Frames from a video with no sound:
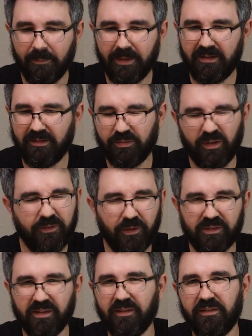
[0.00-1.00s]
But it just
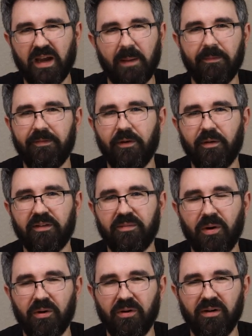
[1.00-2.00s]
refers to the type of focus
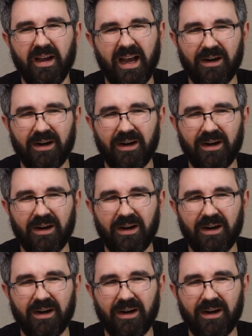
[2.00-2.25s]
motor.